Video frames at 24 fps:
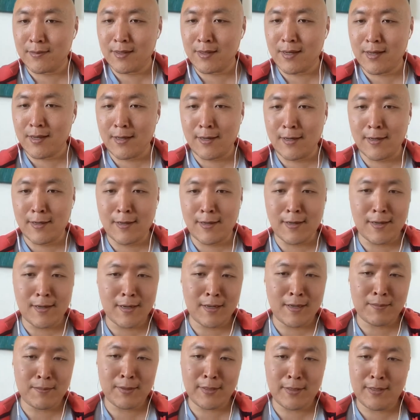I
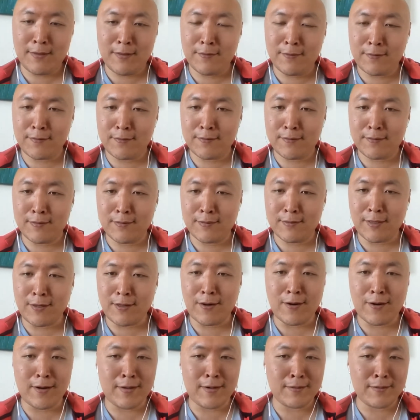believe,
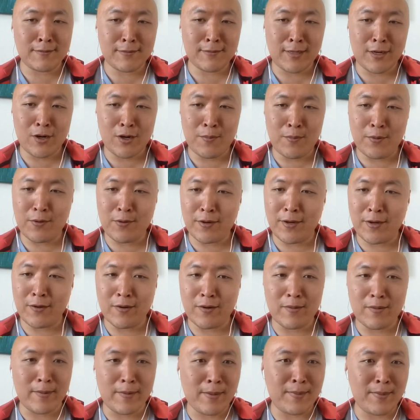Lenara, I hope you're
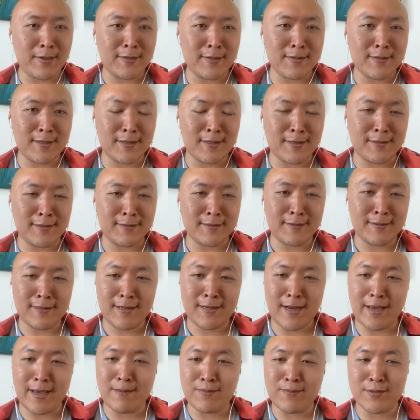hearing me because I
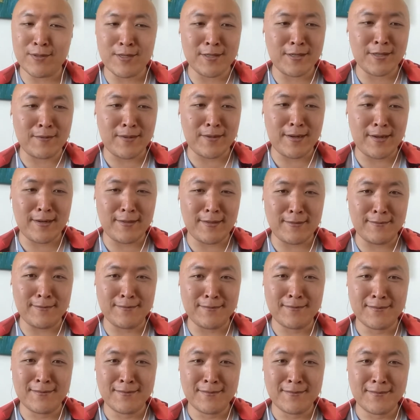am presenting right now.
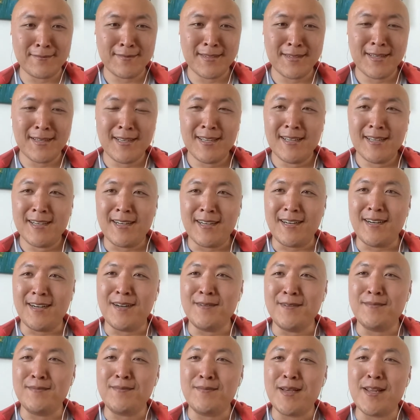
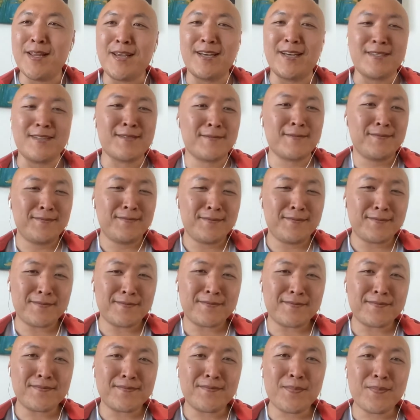Any guys,
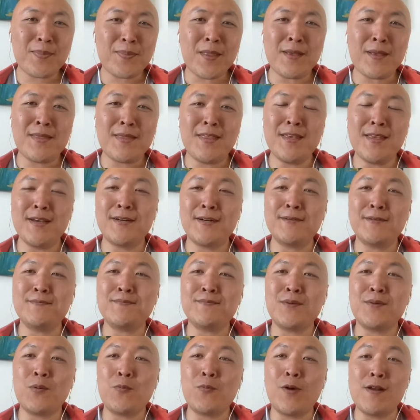
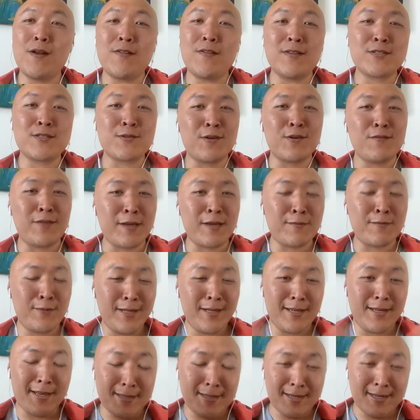one of the sort of like
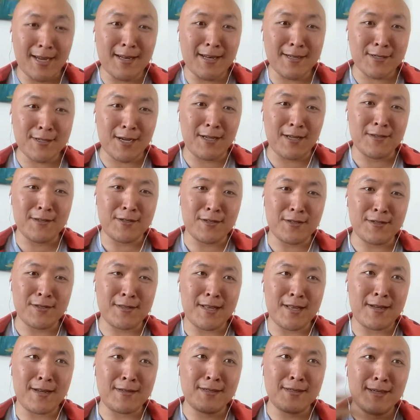really exciting challenges
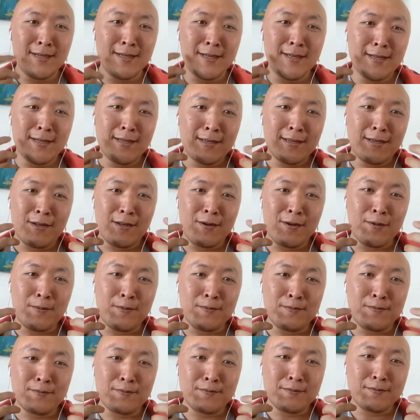that,
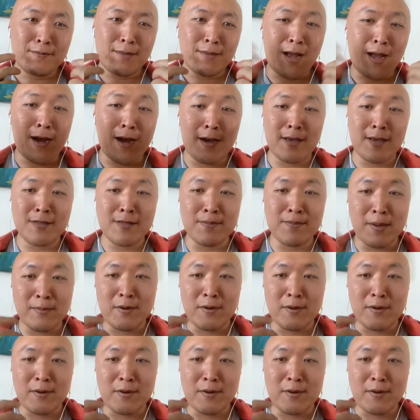I as a member